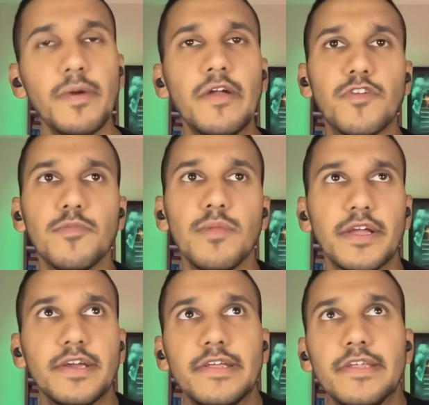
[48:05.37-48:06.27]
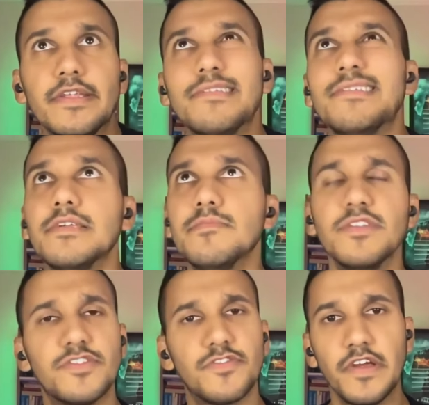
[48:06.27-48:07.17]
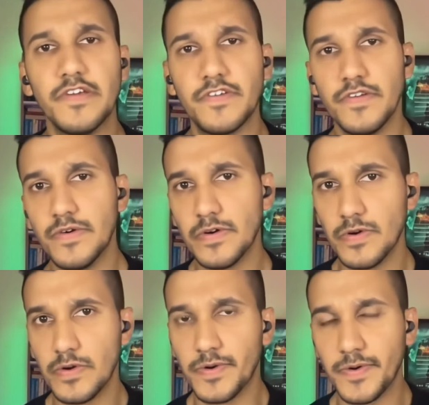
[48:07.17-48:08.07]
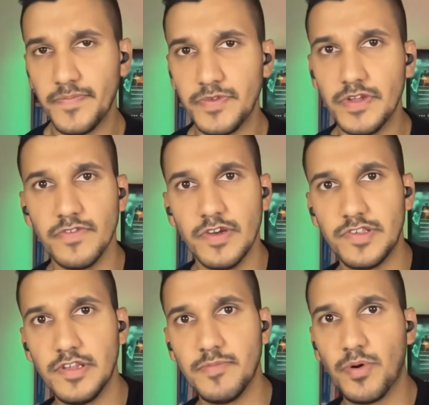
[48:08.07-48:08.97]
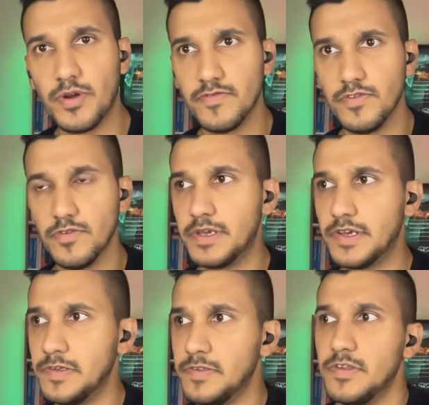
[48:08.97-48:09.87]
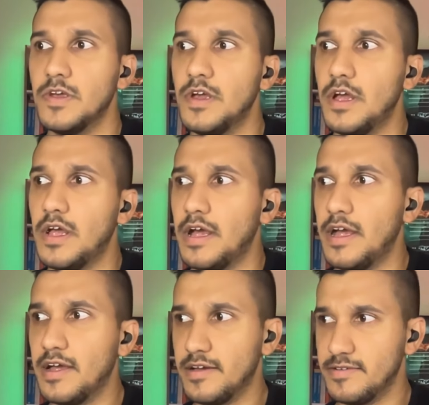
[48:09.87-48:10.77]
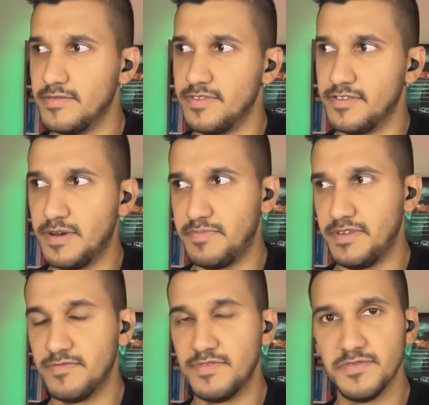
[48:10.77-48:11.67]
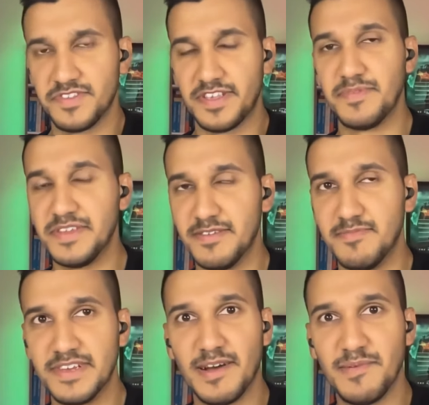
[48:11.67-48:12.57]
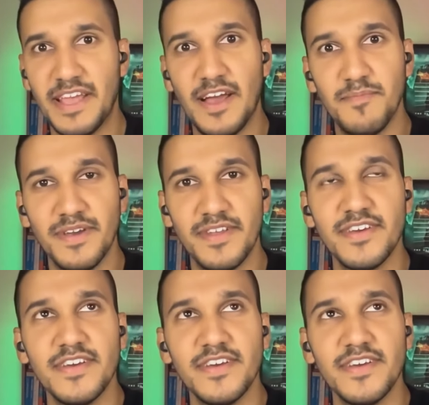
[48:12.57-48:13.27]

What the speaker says: about from like an administration or university point of view? Because this might be the real skeptic in me coming out, but